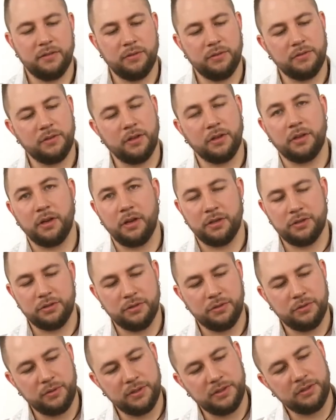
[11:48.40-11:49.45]
so it's not a lot to
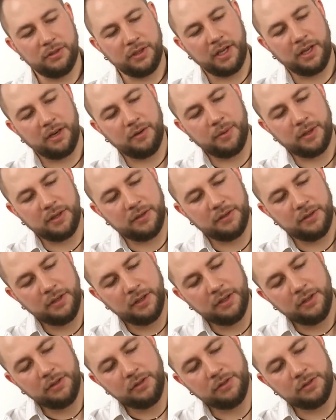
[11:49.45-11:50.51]
twist together, but
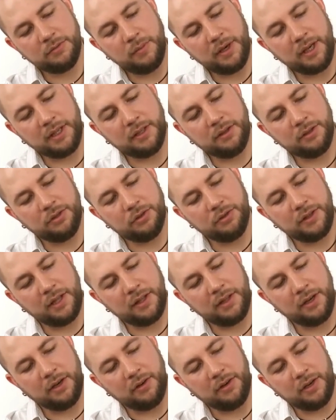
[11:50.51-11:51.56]
just make sure that
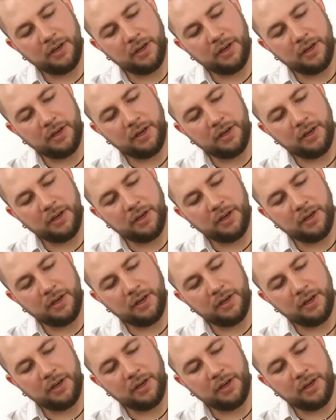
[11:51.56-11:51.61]
they are a